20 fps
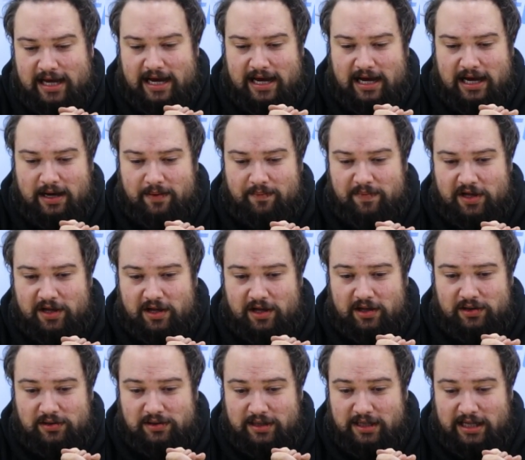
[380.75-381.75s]

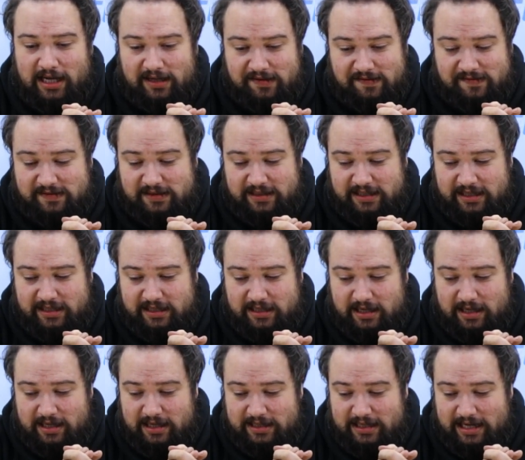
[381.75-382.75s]
Lastly,
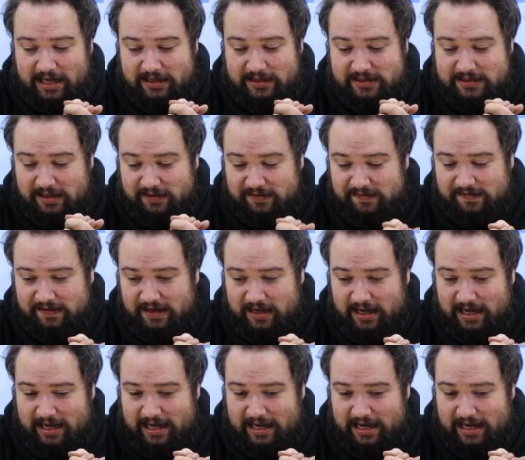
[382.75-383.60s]
it does